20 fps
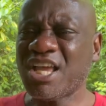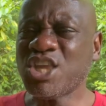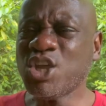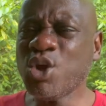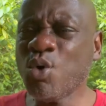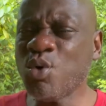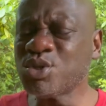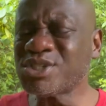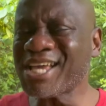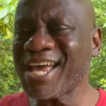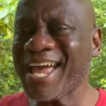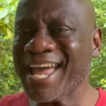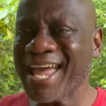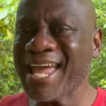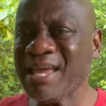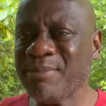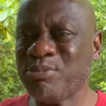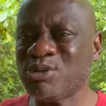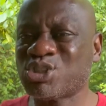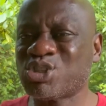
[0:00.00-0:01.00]
You was
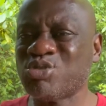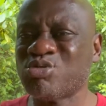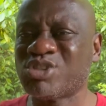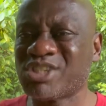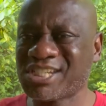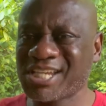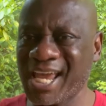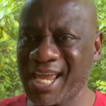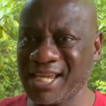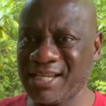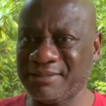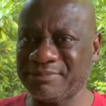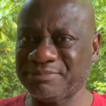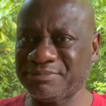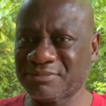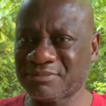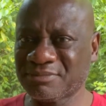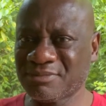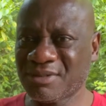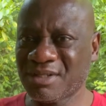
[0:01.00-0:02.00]
able to take
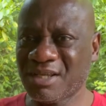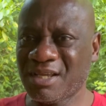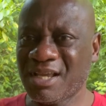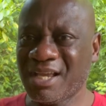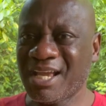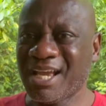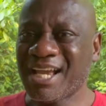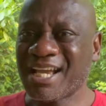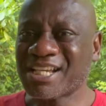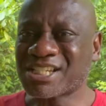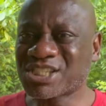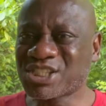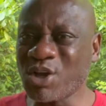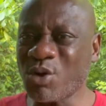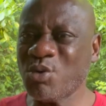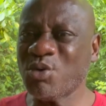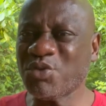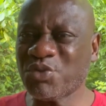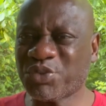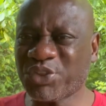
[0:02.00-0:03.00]

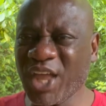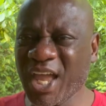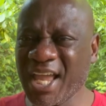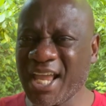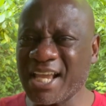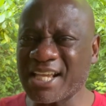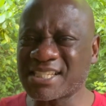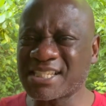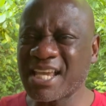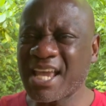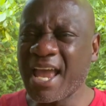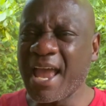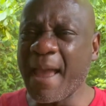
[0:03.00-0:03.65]
certain things